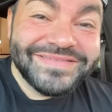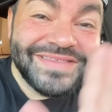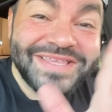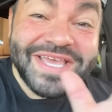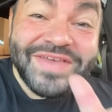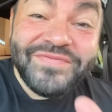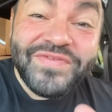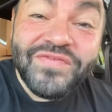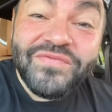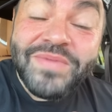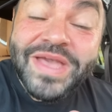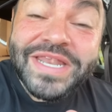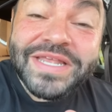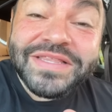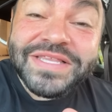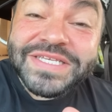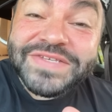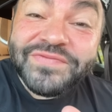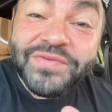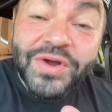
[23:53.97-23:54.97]
If you've made
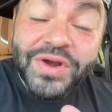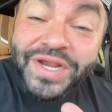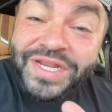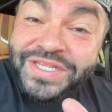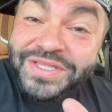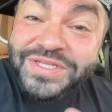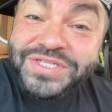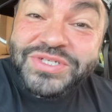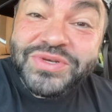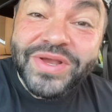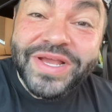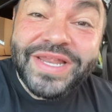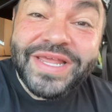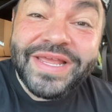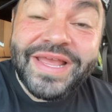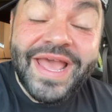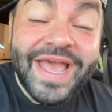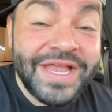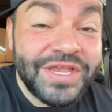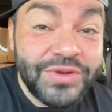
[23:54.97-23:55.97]
it this far into the
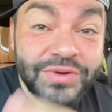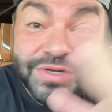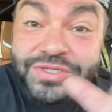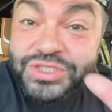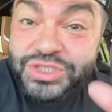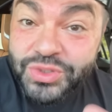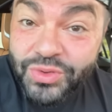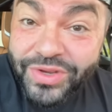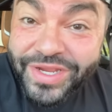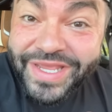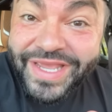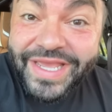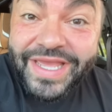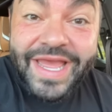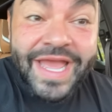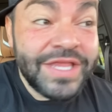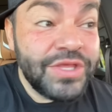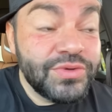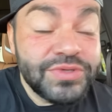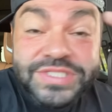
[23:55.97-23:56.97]
training and you're enjoying
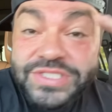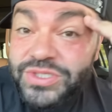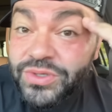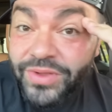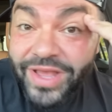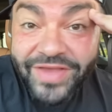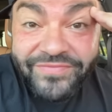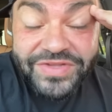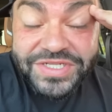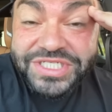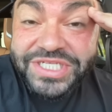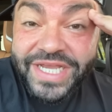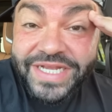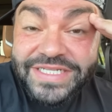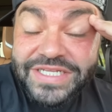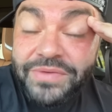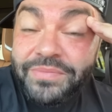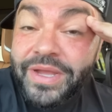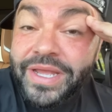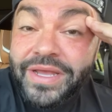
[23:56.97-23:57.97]
it and you still haven't
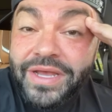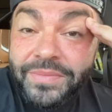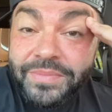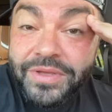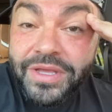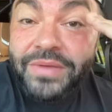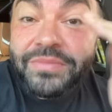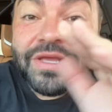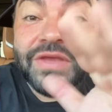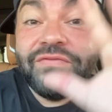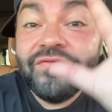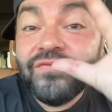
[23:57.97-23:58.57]
checked out my upcoming